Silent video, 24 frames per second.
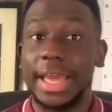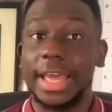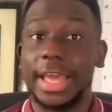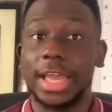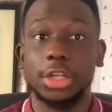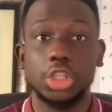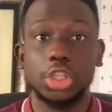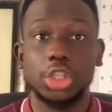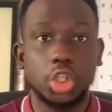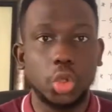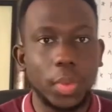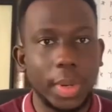
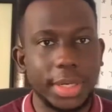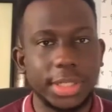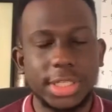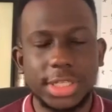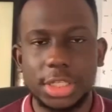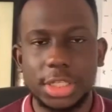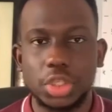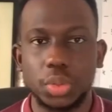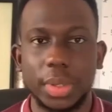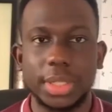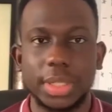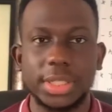in
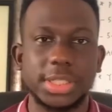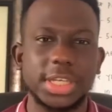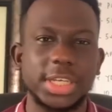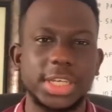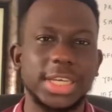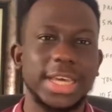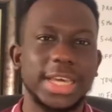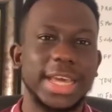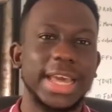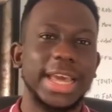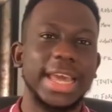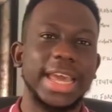
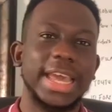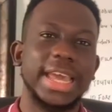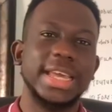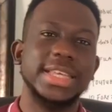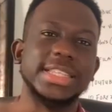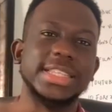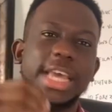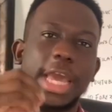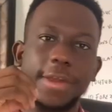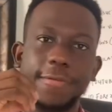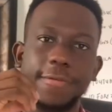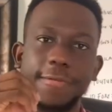2020
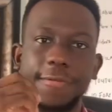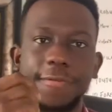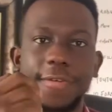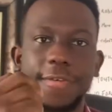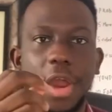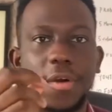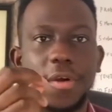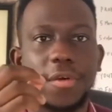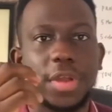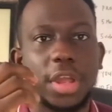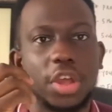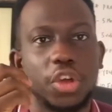is a
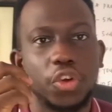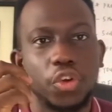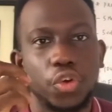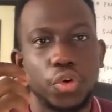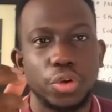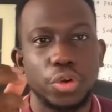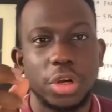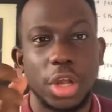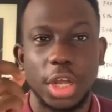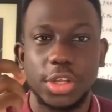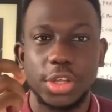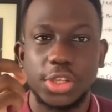very
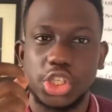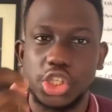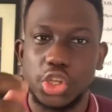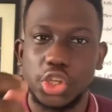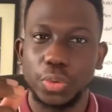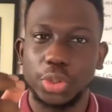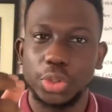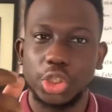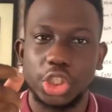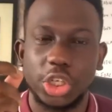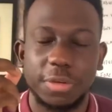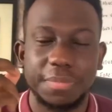good
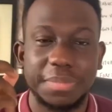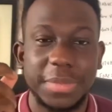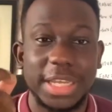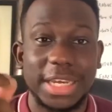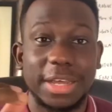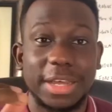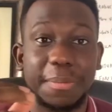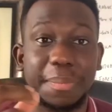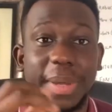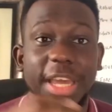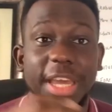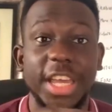social
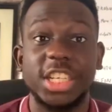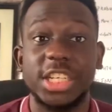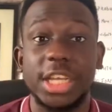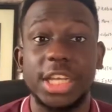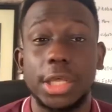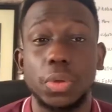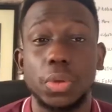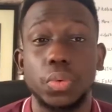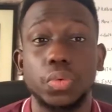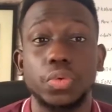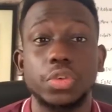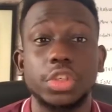media page.
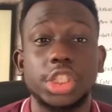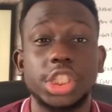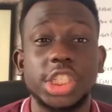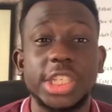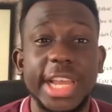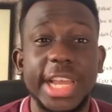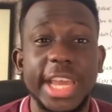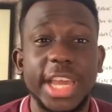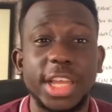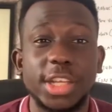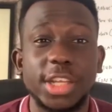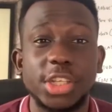It will
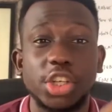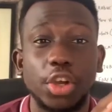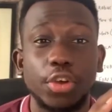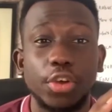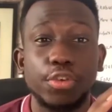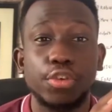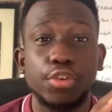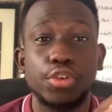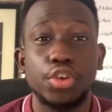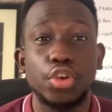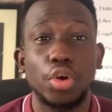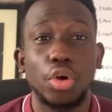change
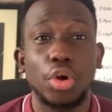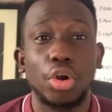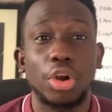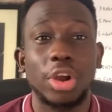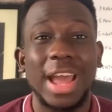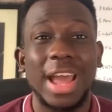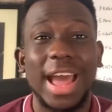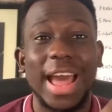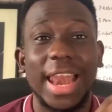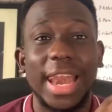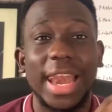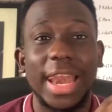
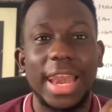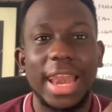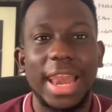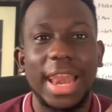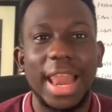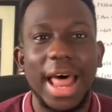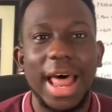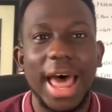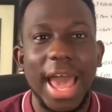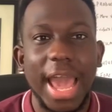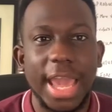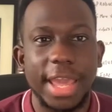your
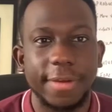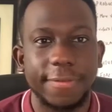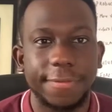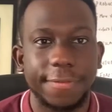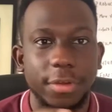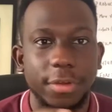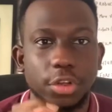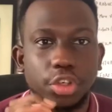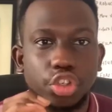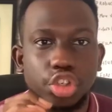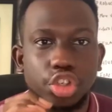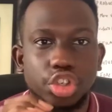life.
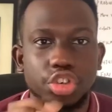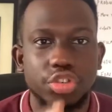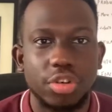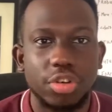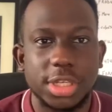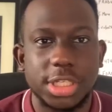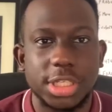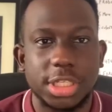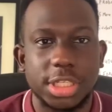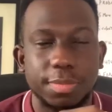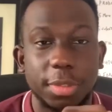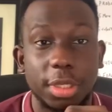
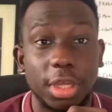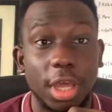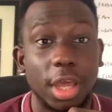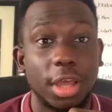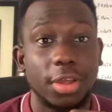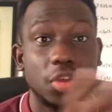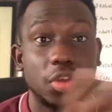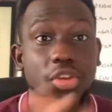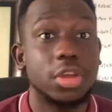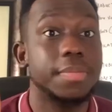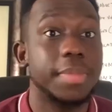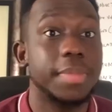Trust me,
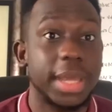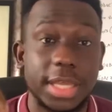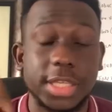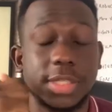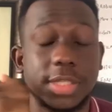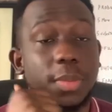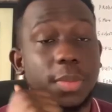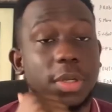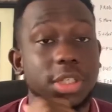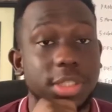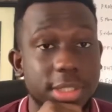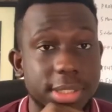you can make
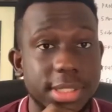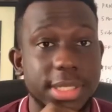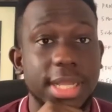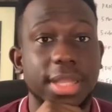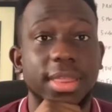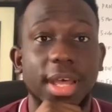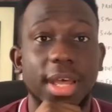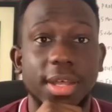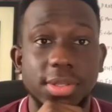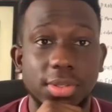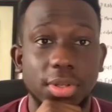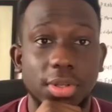as much as
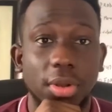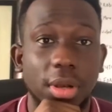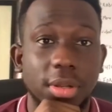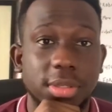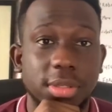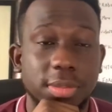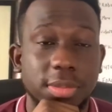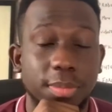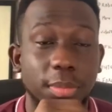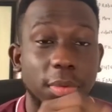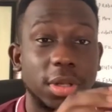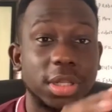
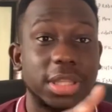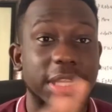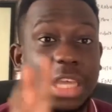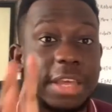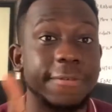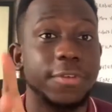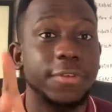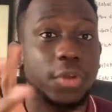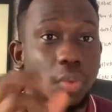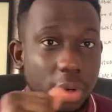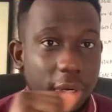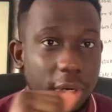$10,000 a month
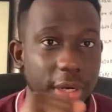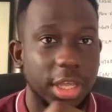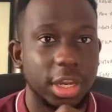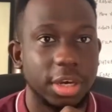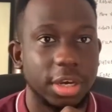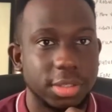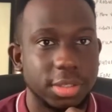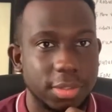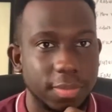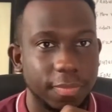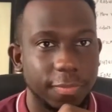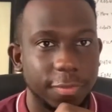if you want to
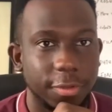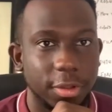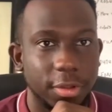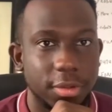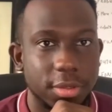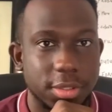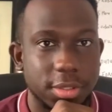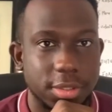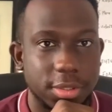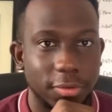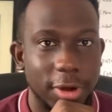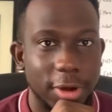hear some
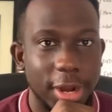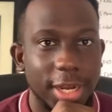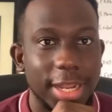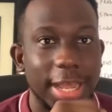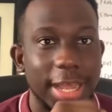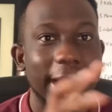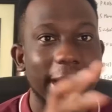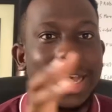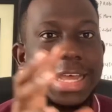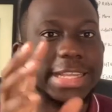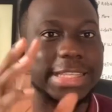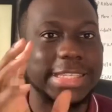figures,
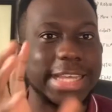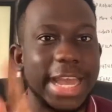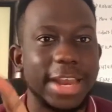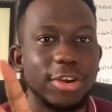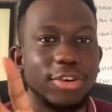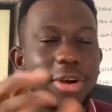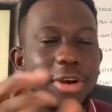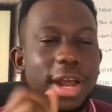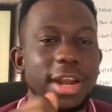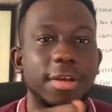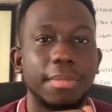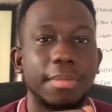right? 10
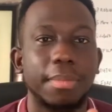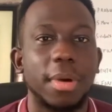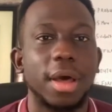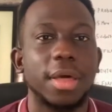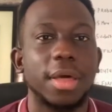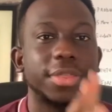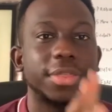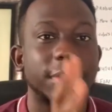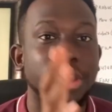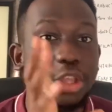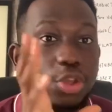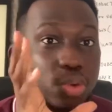grand a
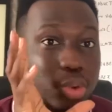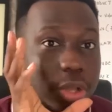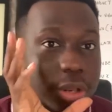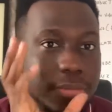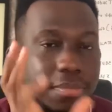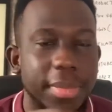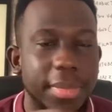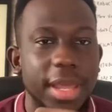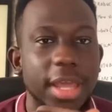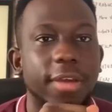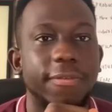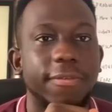month you
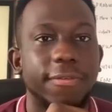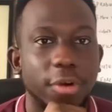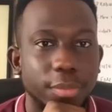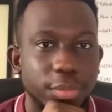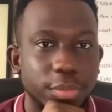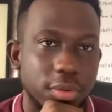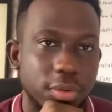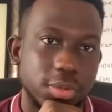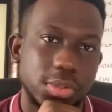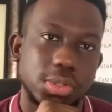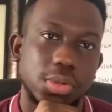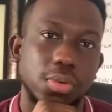can make
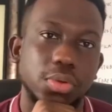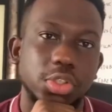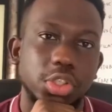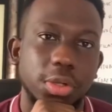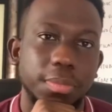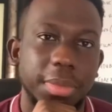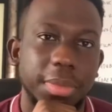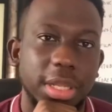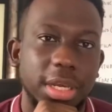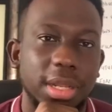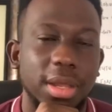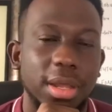from your social
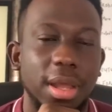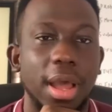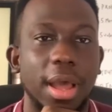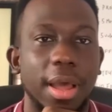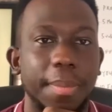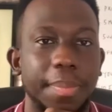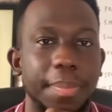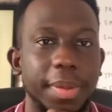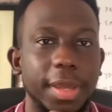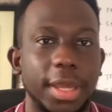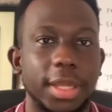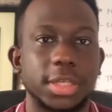media
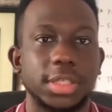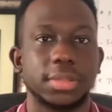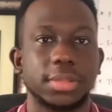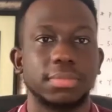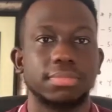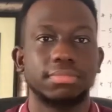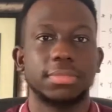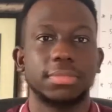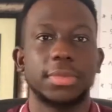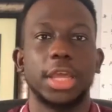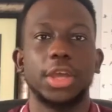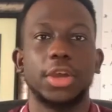page.
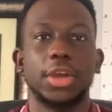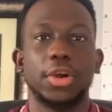There you